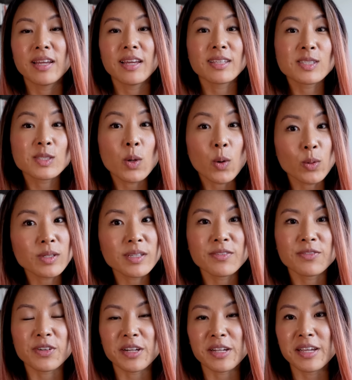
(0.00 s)
It's totally
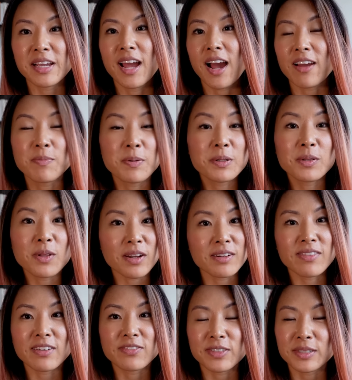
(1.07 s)
free. I put a lot
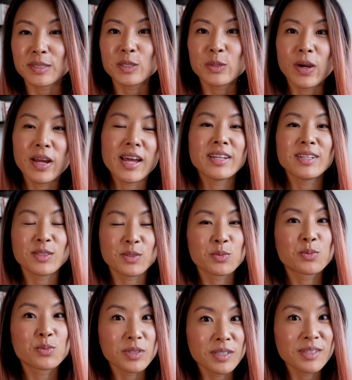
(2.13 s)
of effort into it, and it's
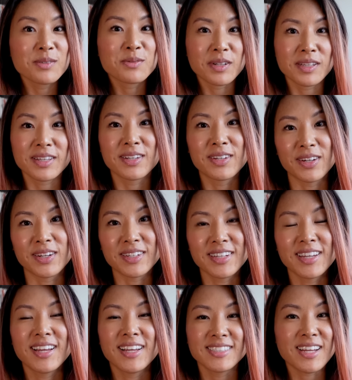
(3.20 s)
really, really good.
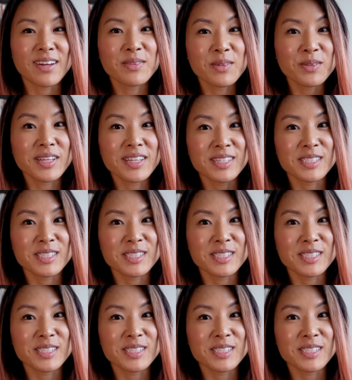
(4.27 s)
Download link